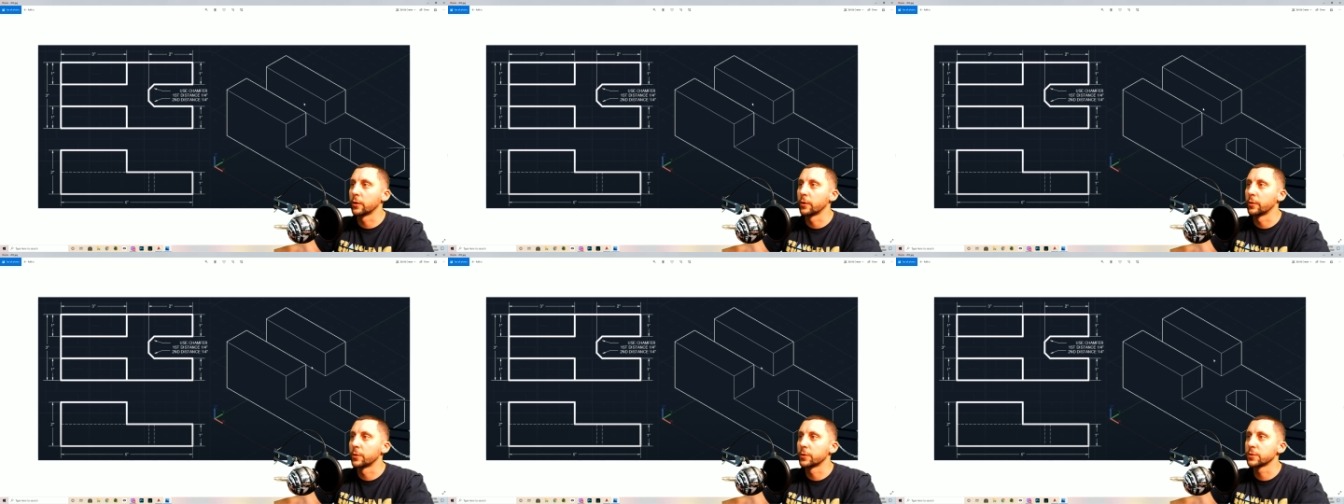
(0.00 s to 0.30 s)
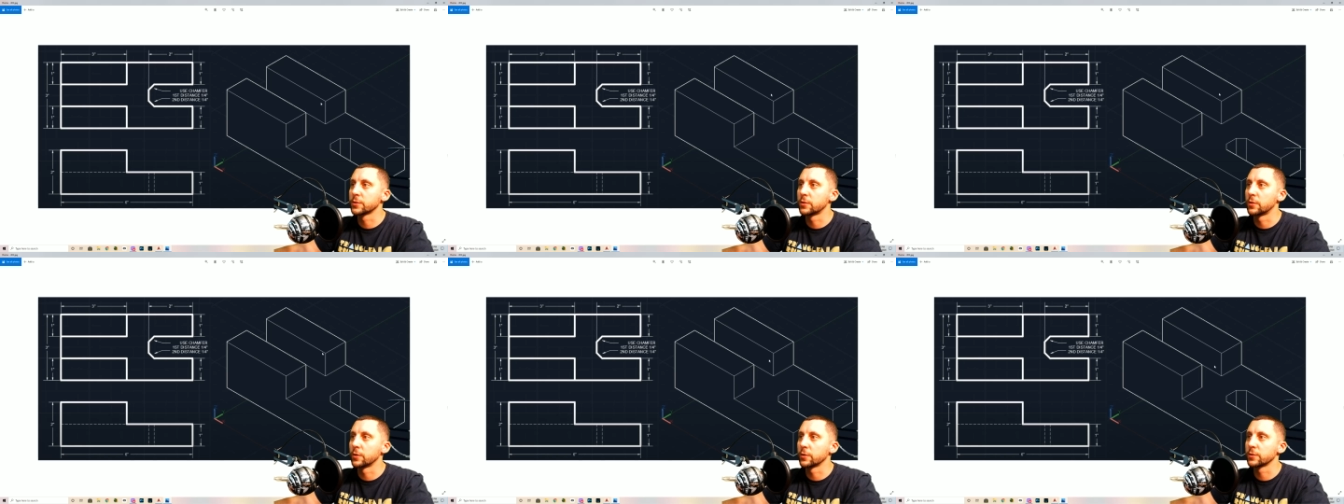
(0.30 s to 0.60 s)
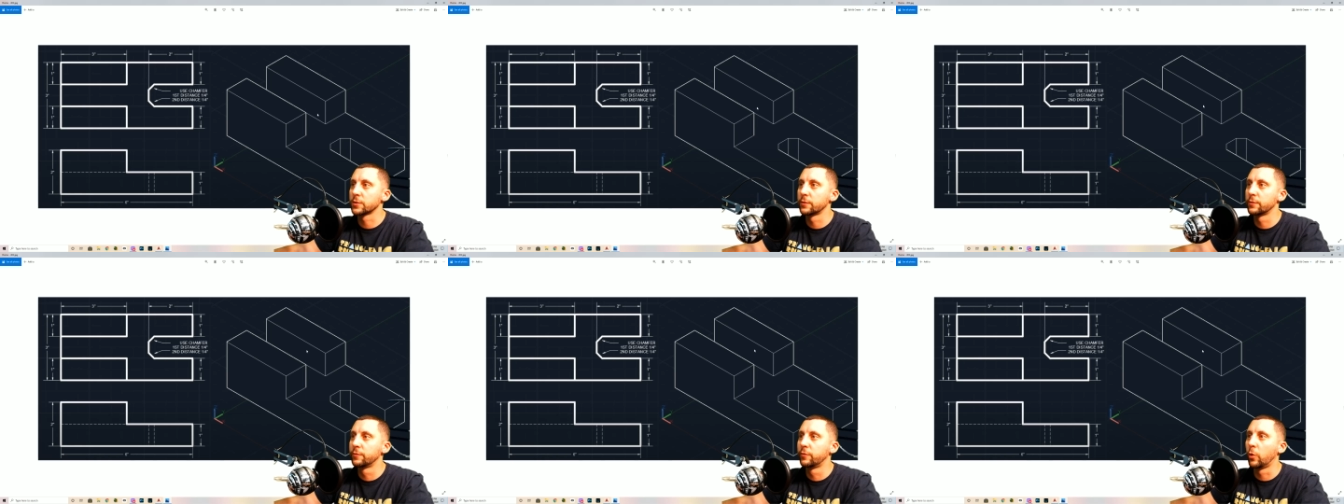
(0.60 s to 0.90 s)
there's there's
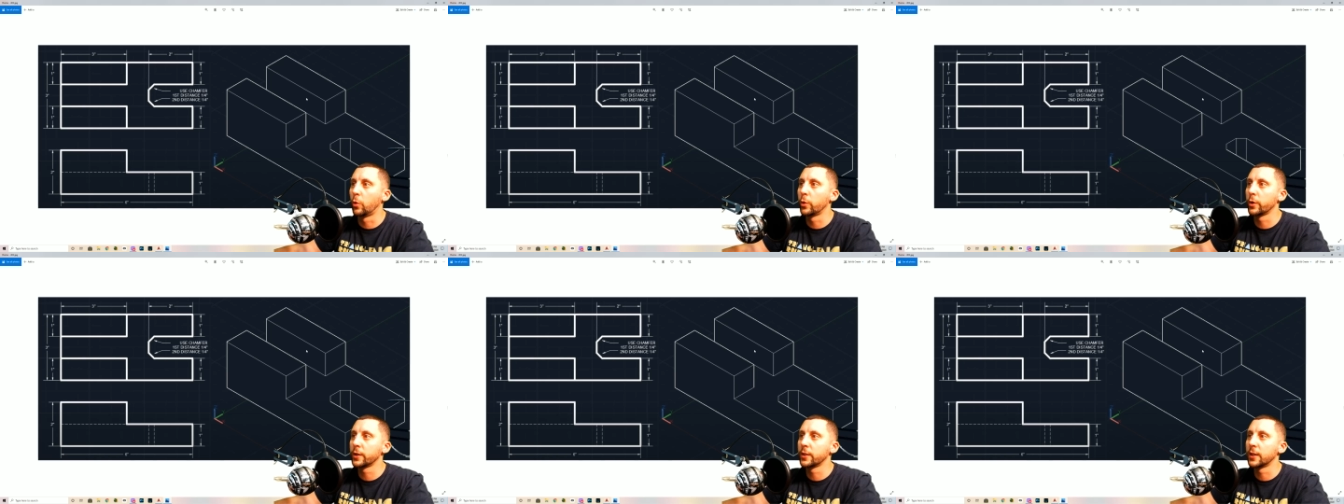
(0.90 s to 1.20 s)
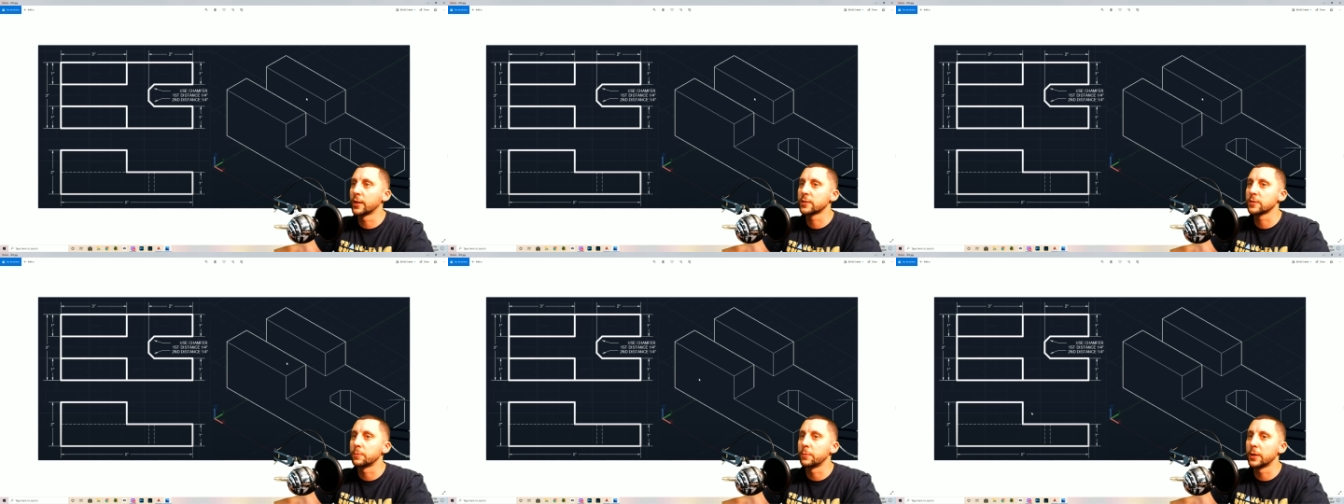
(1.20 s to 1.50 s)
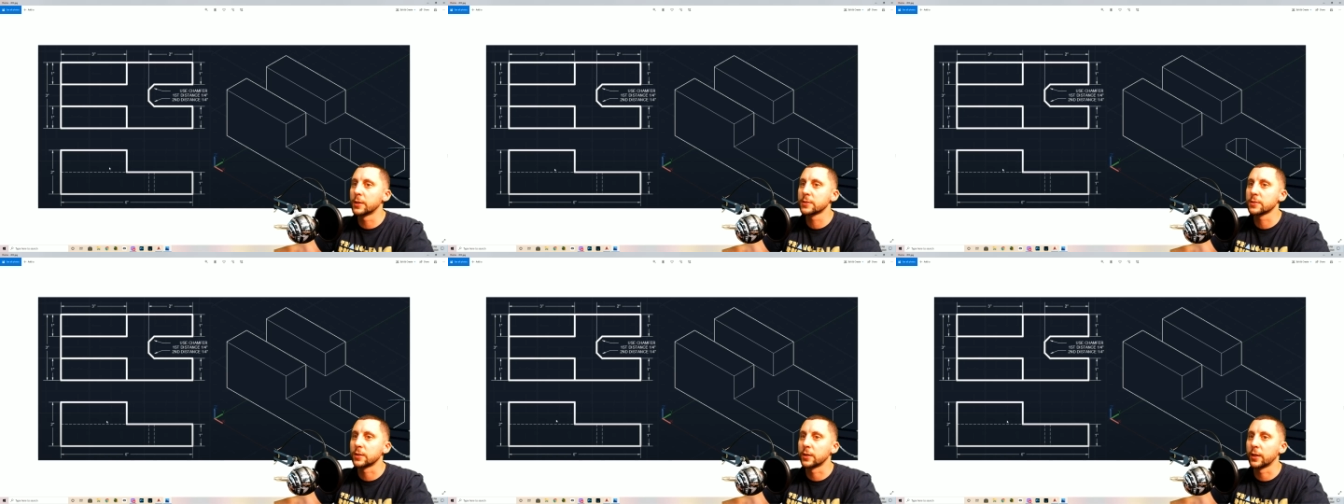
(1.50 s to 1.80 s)
a void that's
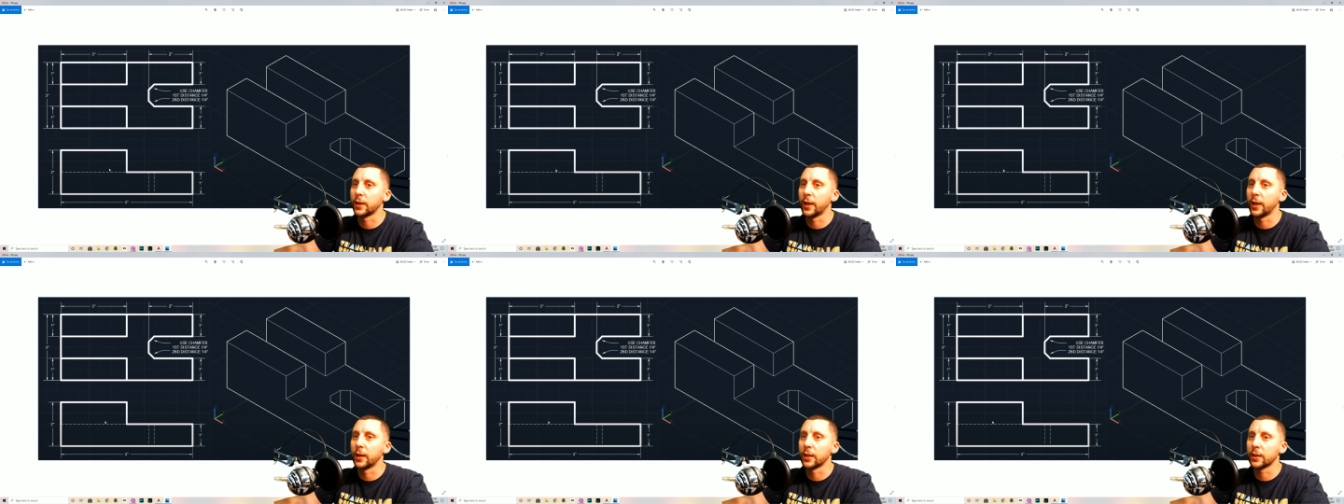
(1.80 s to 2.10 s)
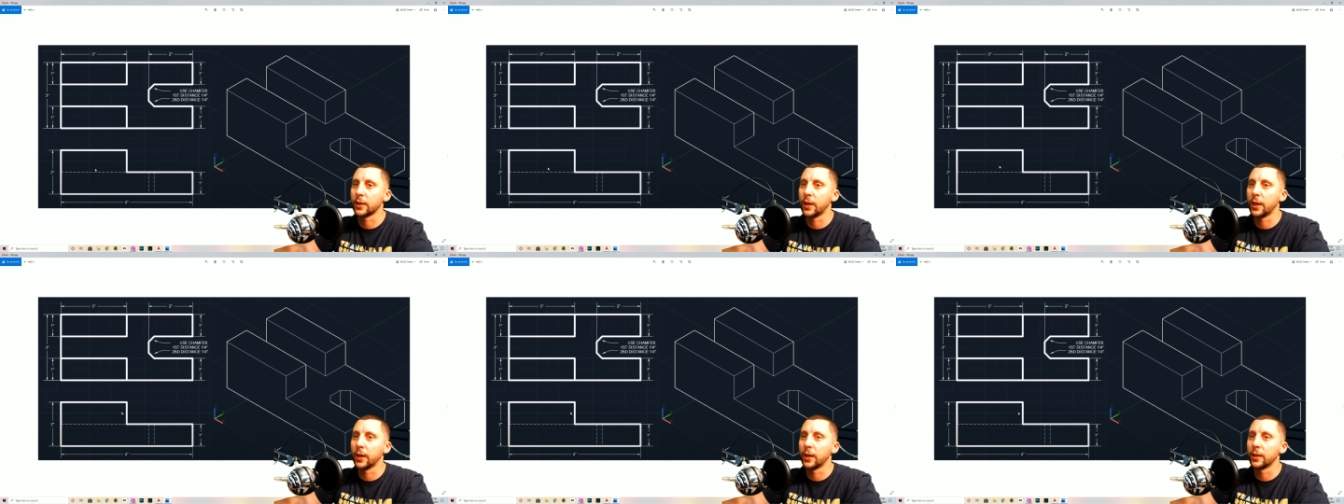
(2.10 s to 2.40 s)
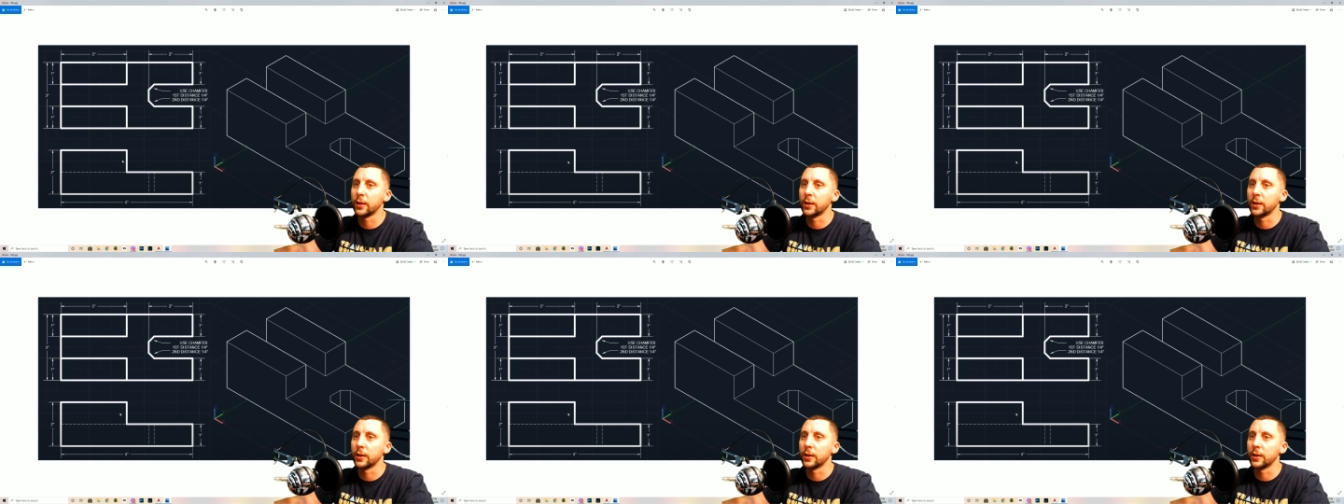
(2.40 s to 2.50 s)
missing and it can't